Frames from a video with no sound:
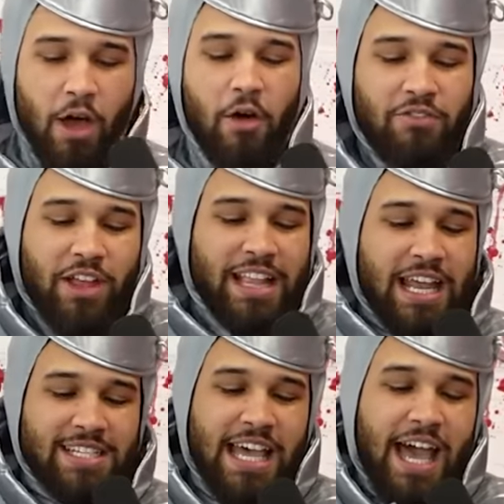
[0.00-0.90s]
Flunked out
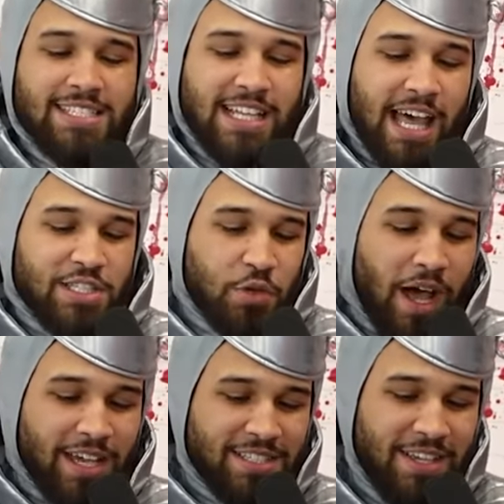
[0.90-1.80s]
of science class
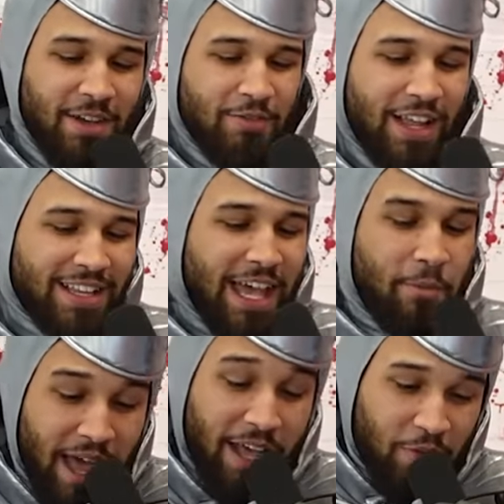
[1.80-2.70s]
twice. Flunked out of
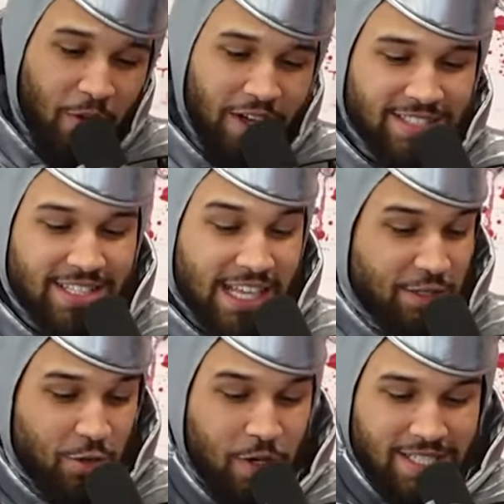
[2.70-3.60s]
math once. That's a
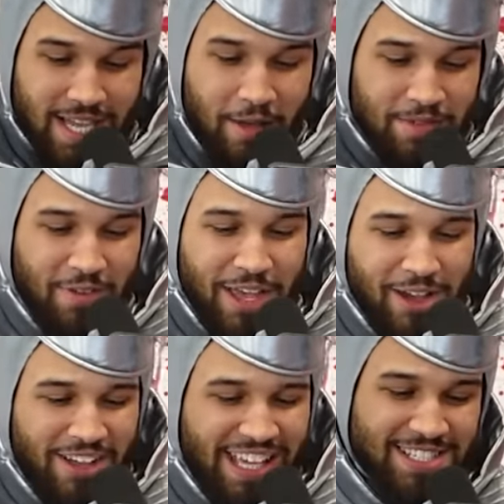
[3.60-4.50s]
3 times
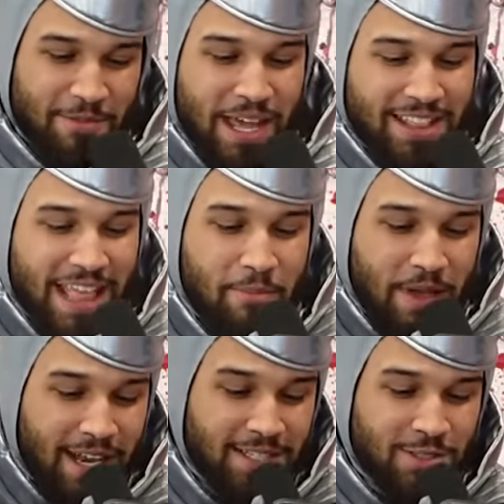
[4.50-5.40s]
fail. Guess I'm not that
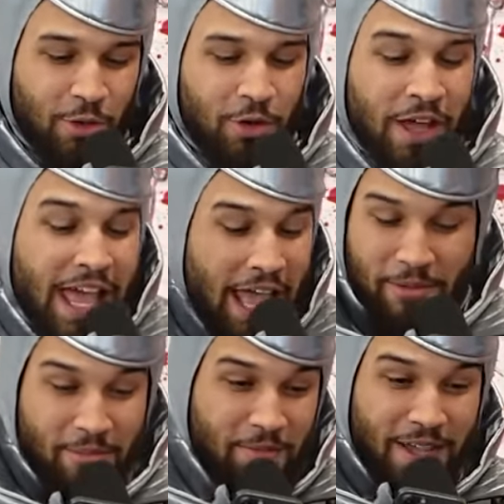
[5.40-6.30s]
bad at school.
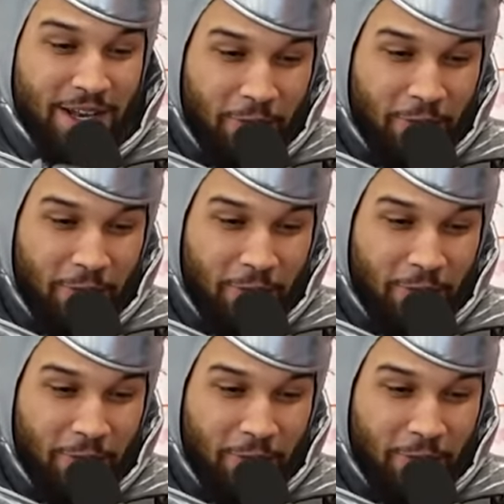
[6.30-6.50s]
Admit me in a